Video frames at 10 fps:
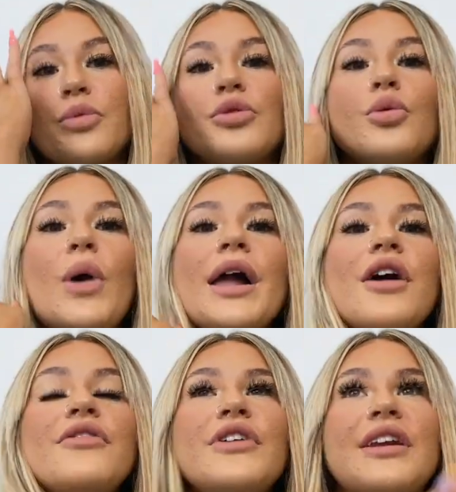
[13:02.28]
The way
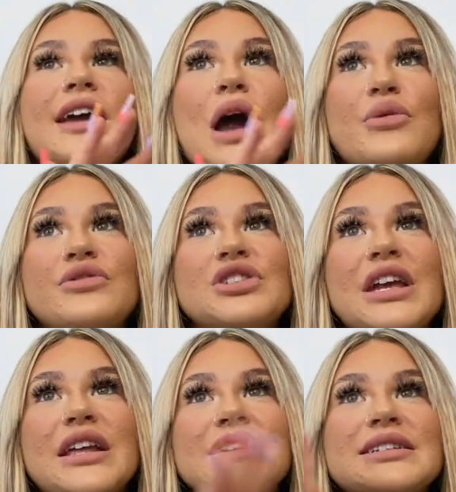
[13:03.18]
I figured it out with
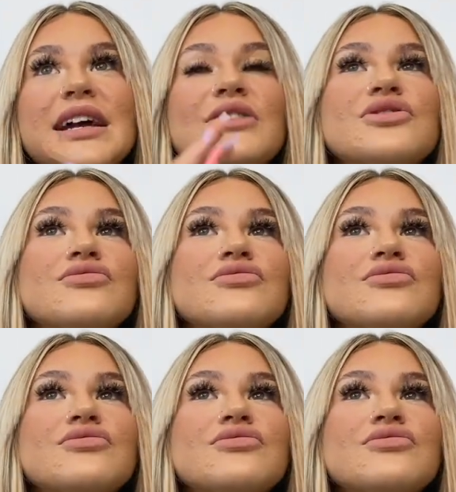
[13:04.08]
Shein, this sounds